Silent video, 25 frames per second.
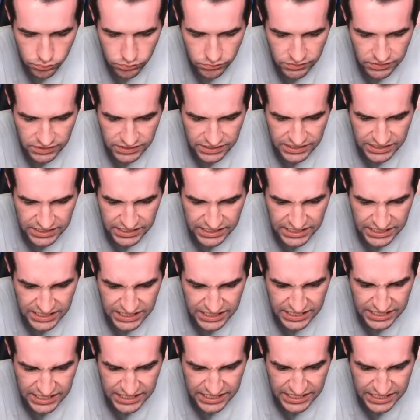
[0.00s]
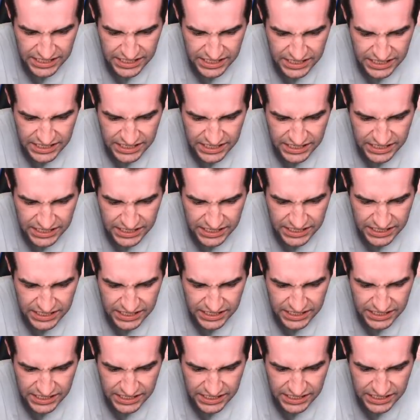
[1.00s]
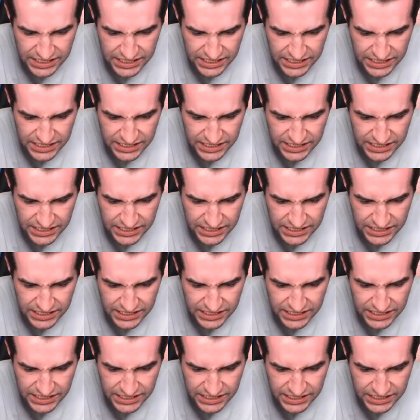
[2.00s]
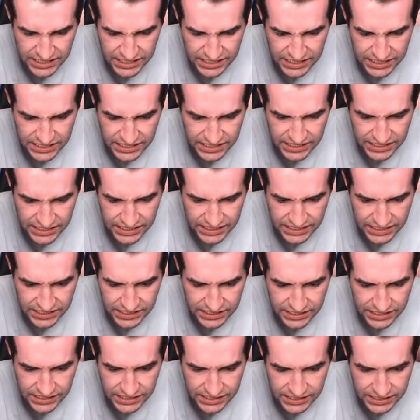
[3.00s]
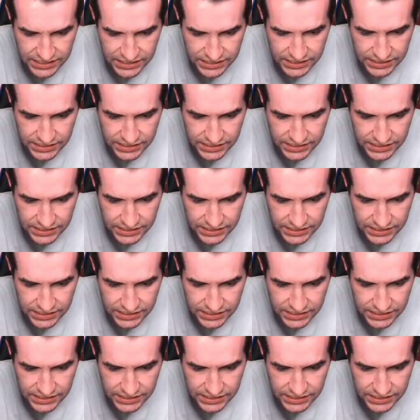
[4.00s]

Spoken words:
Nothing is said.